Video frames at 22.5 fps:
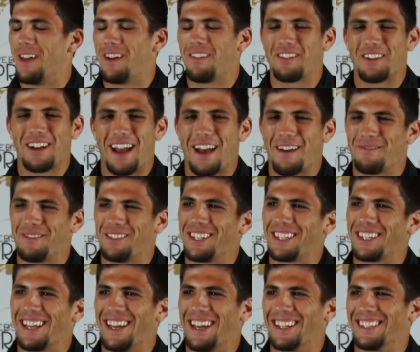Never
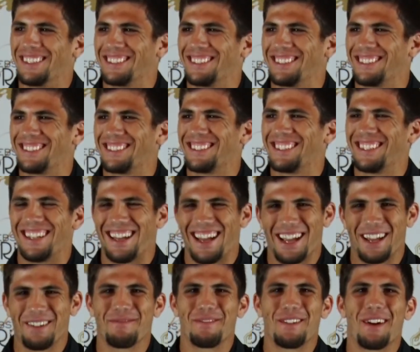happen again.
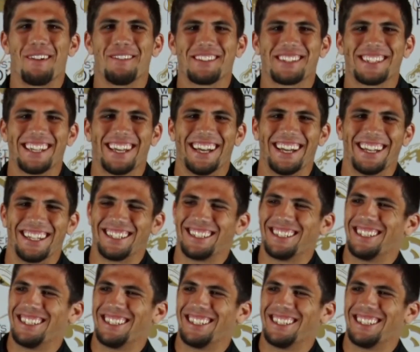I can promise that.